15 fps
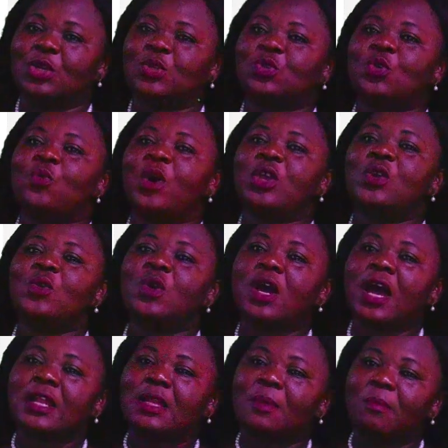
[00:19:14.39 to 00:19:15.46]
So when you
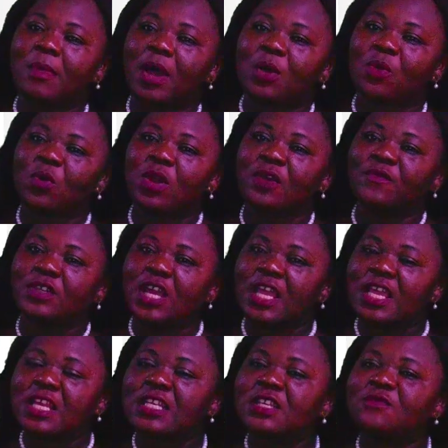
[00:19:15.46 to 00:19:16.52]
look at the micro level, the
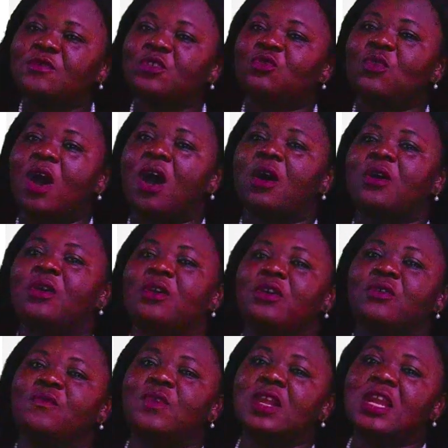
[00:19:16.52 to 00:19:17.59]
individual
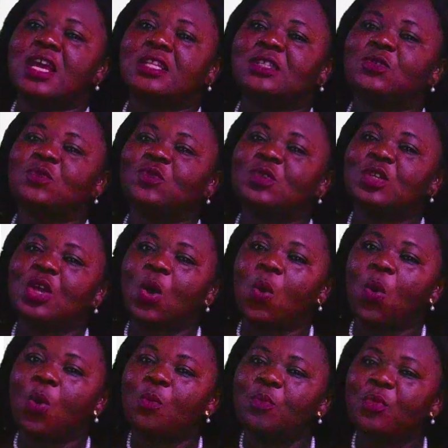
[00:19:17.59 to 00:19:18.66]
relating to the
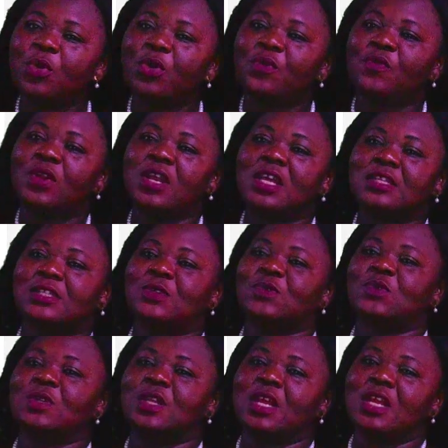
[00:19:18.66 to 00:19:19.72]
home, relating
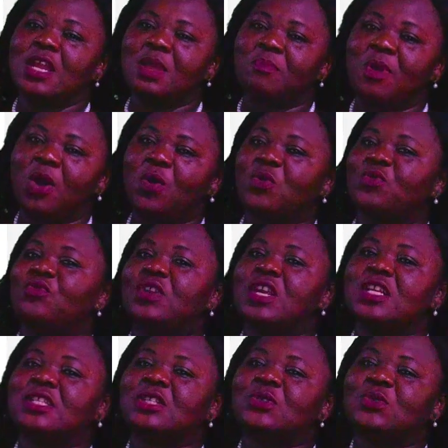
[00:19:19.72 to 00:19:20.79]
to the neighborhood,
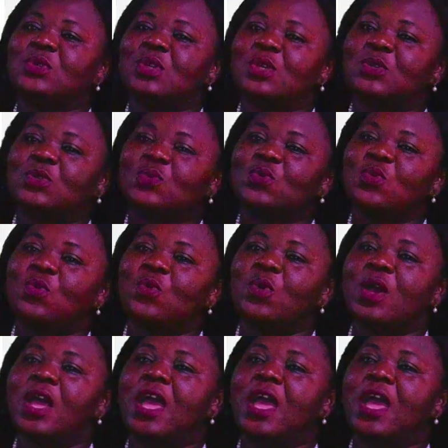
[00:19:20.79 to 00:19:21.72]
relating to the school,